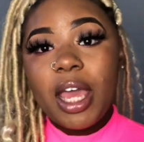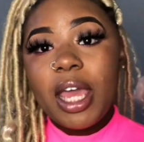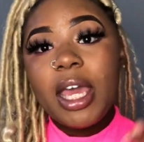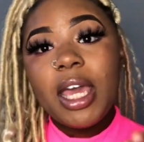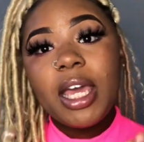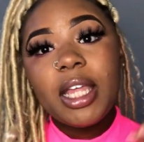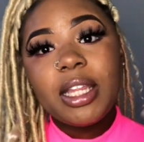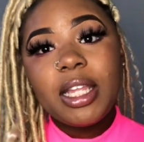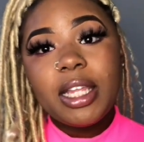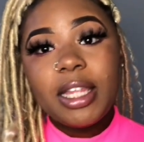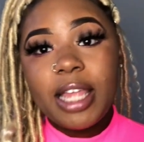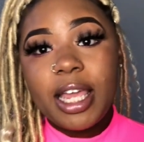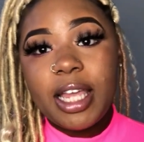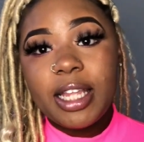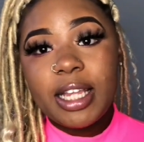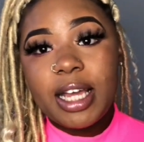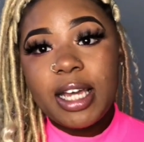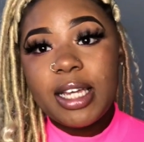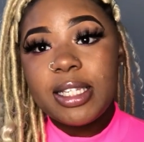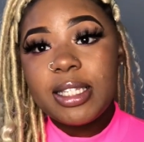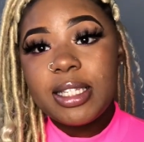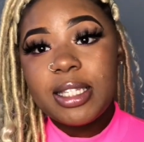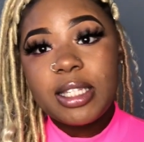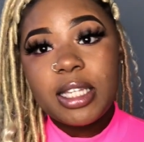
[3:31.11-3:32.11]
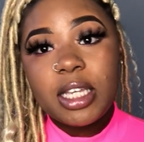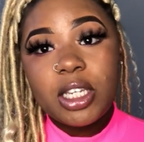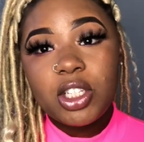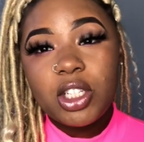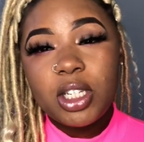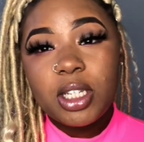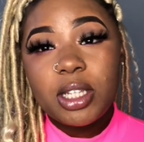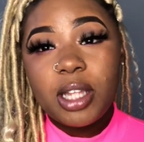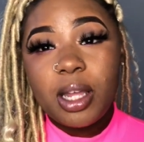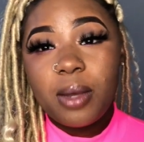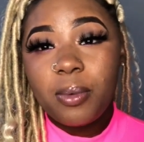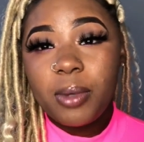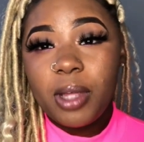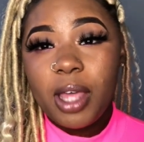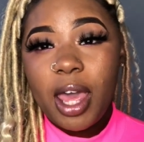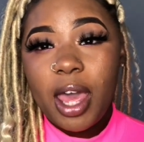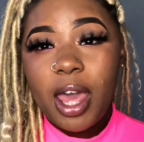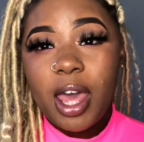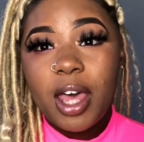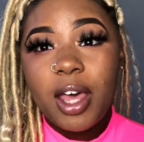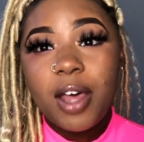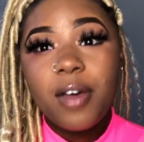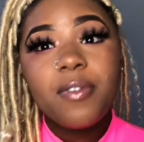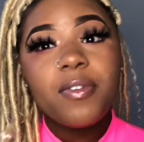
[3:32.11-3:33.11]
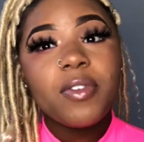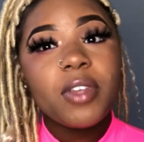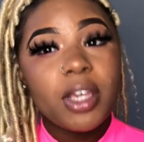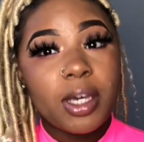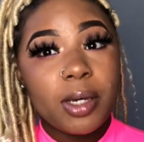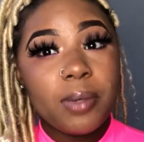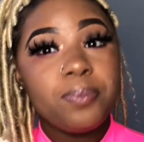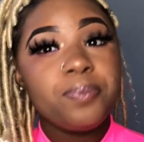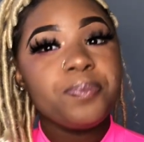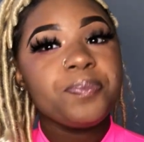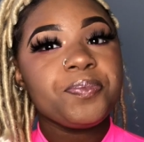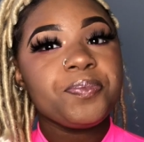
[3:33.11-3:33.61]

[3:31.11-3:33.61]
and the late night session that we have. Yeah.